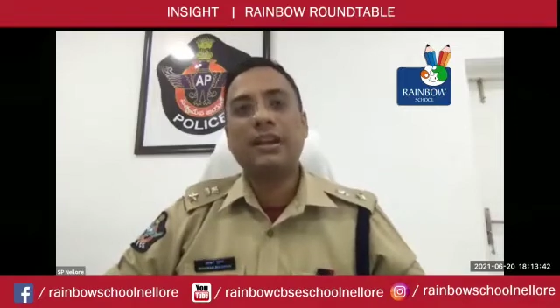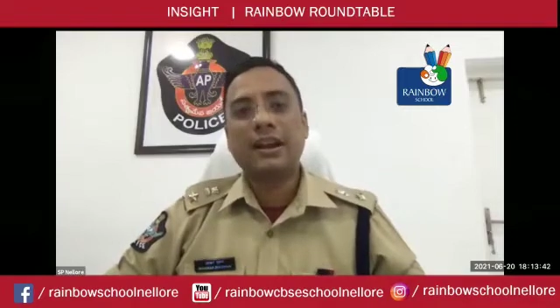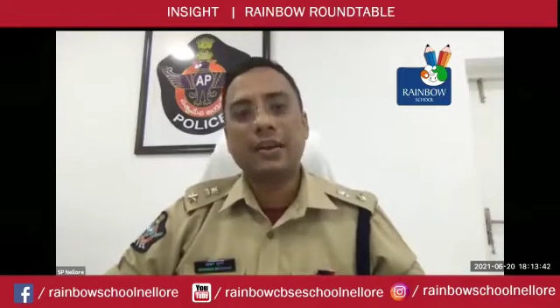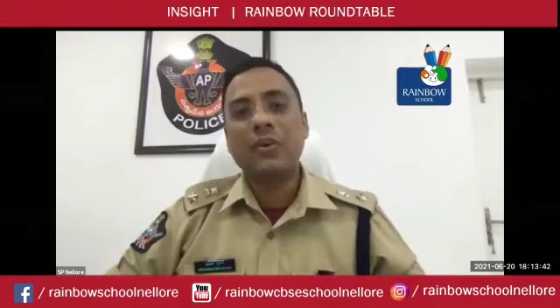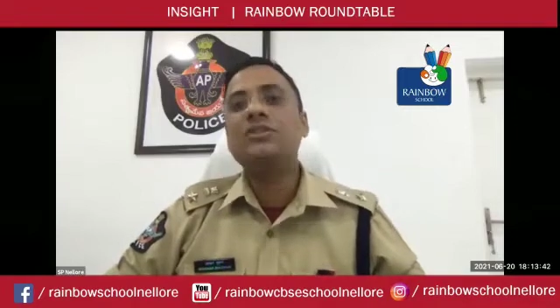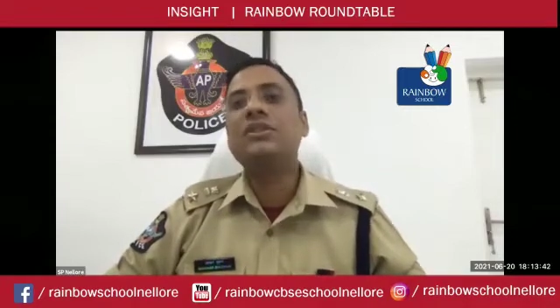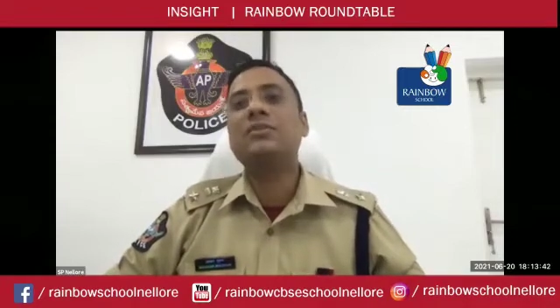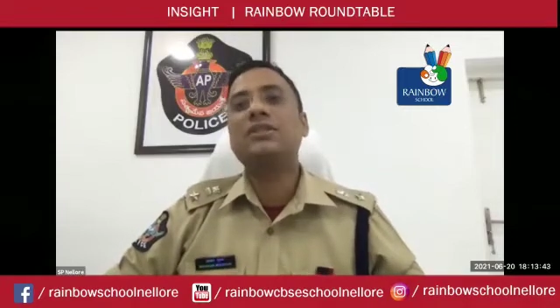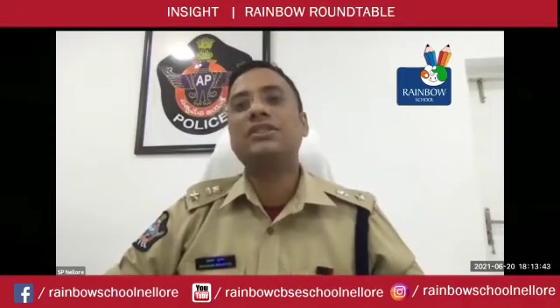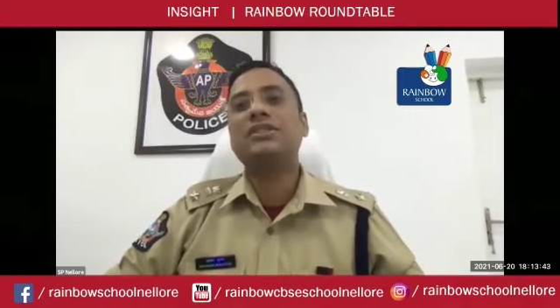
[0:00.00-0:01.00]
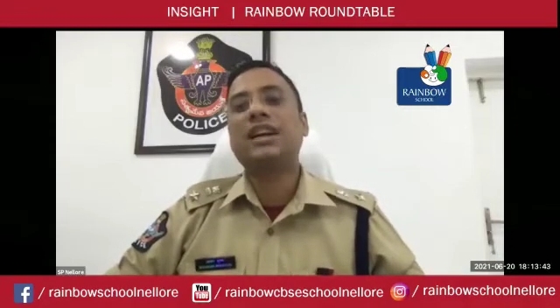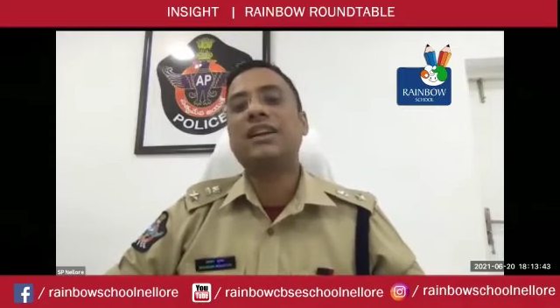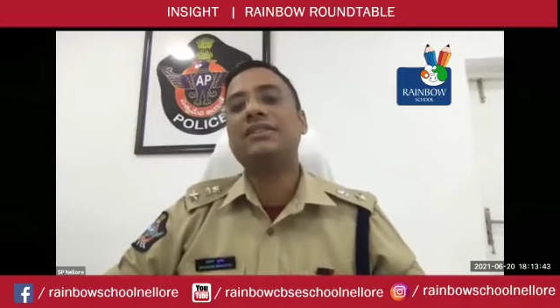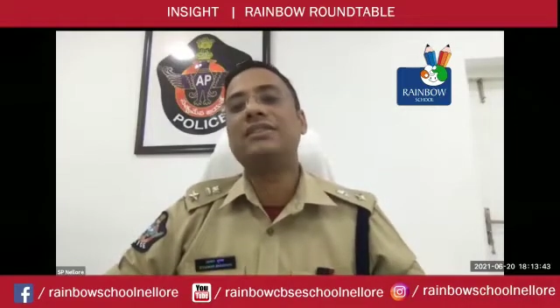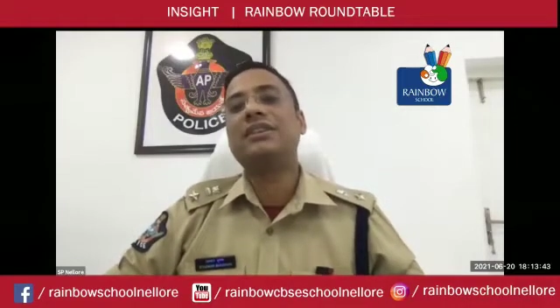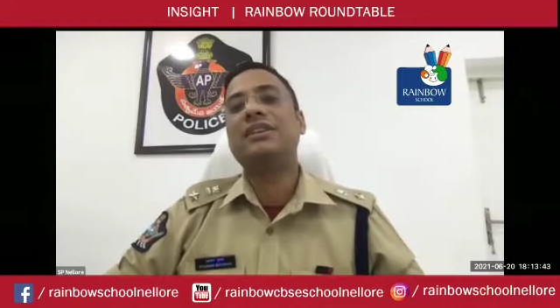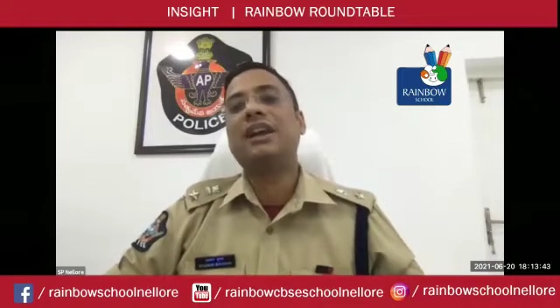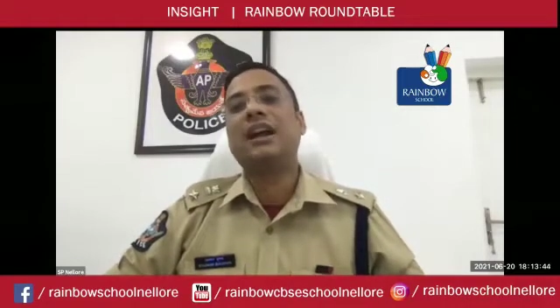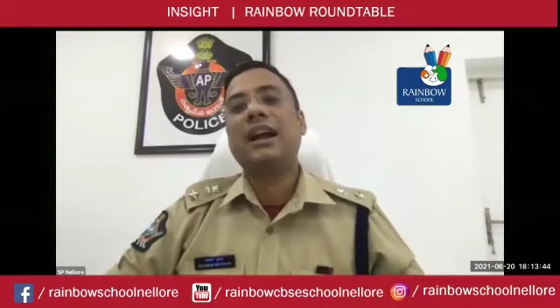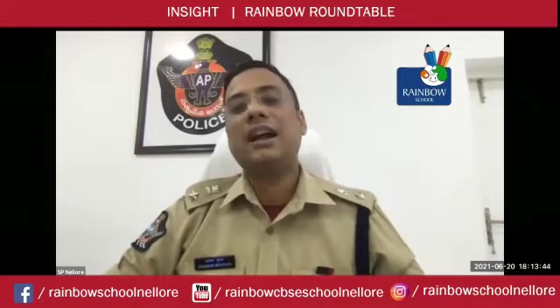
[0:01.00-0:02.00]
rose up to the challenge
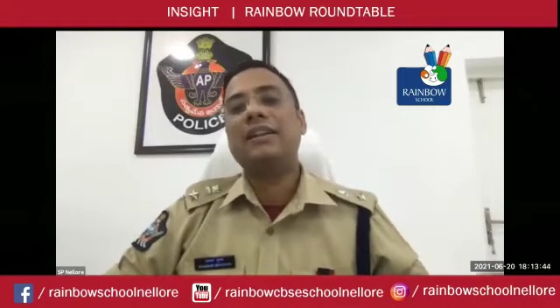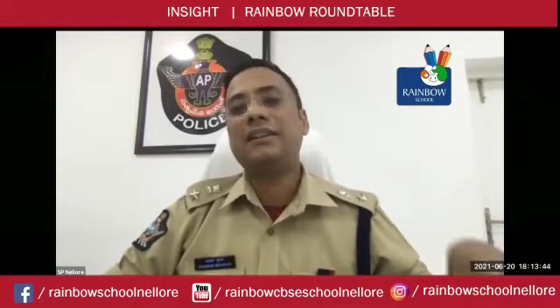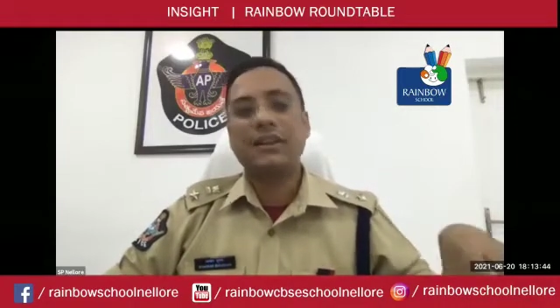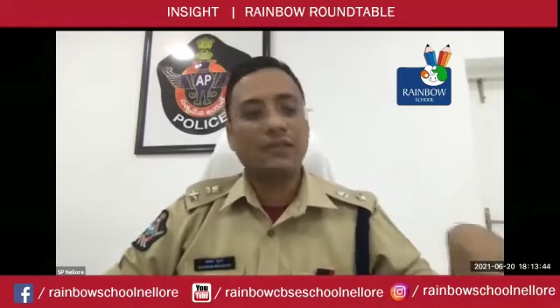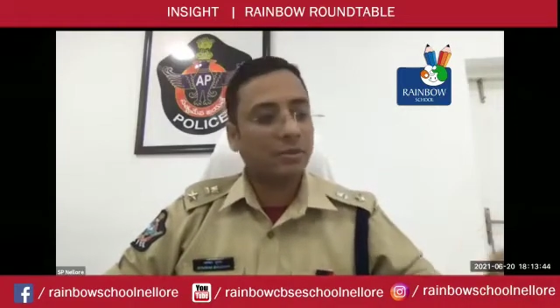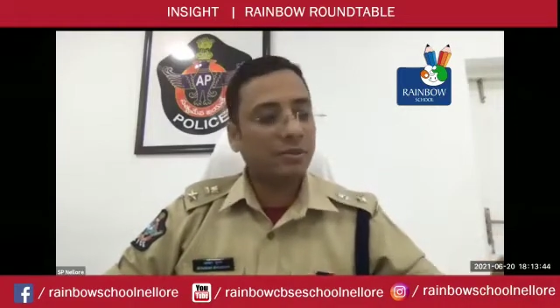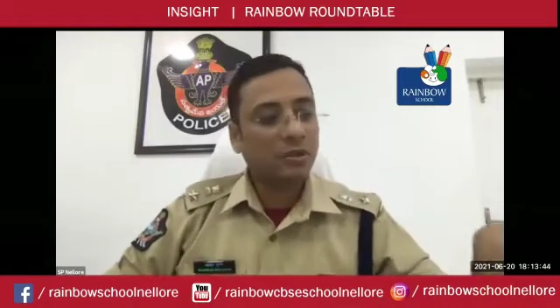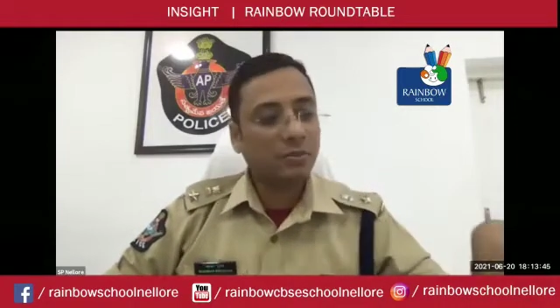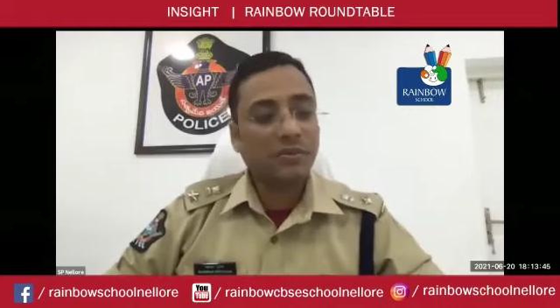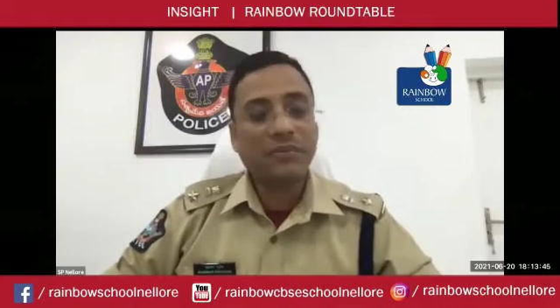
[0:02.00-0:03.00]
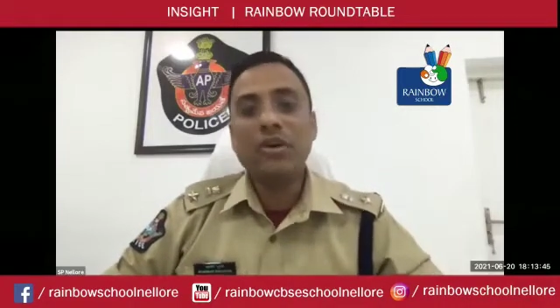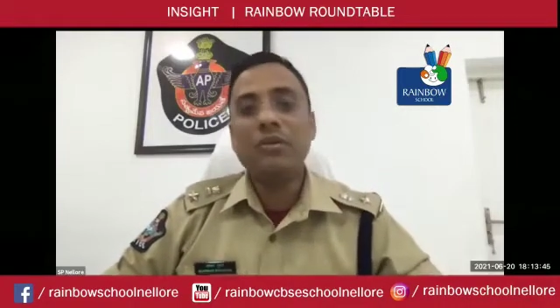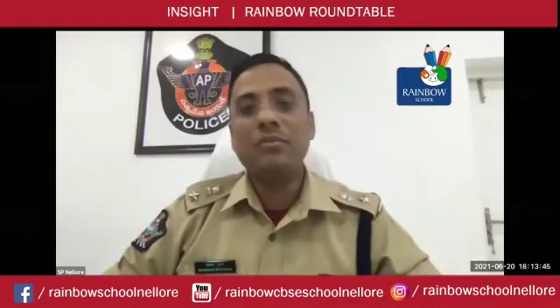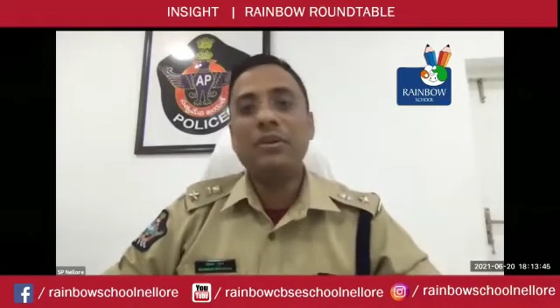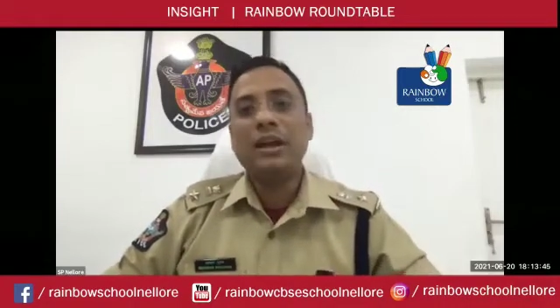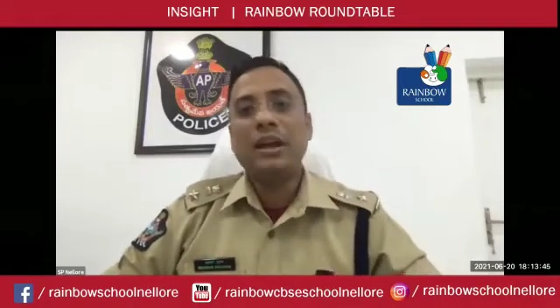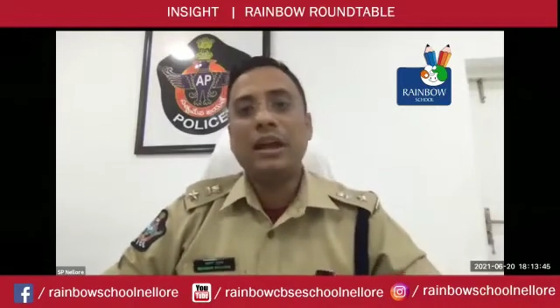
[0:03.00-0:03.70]
and they were able to perform.